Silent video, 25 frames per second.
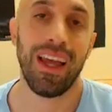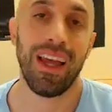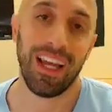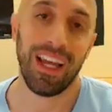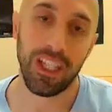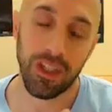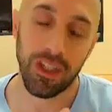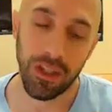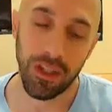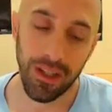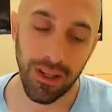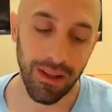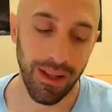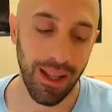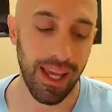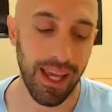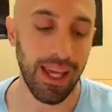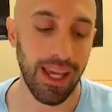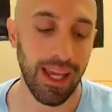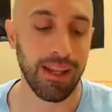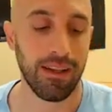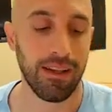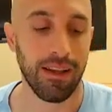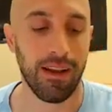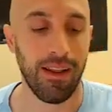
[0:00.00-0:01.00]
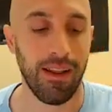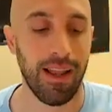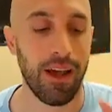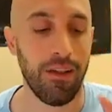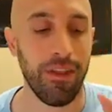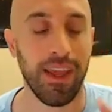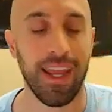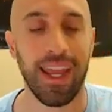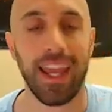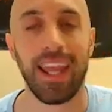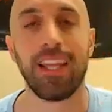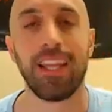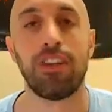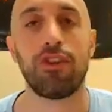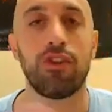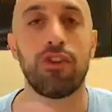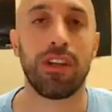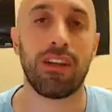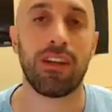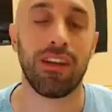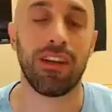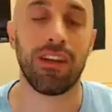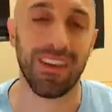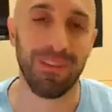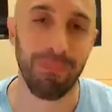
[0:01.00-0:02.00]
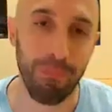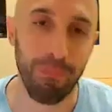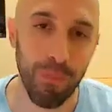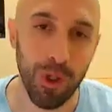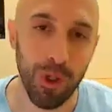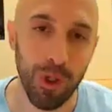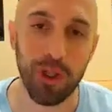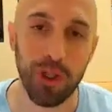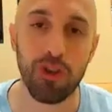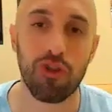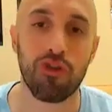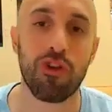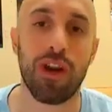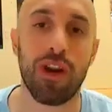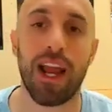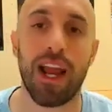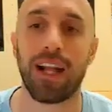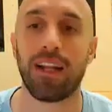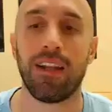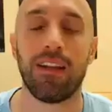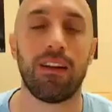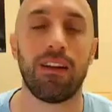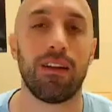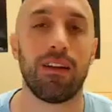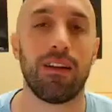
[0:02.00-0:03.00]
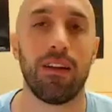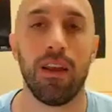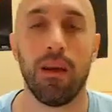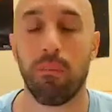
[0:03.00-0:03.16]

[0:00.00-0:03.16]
It should delay it to allow the atria to contract and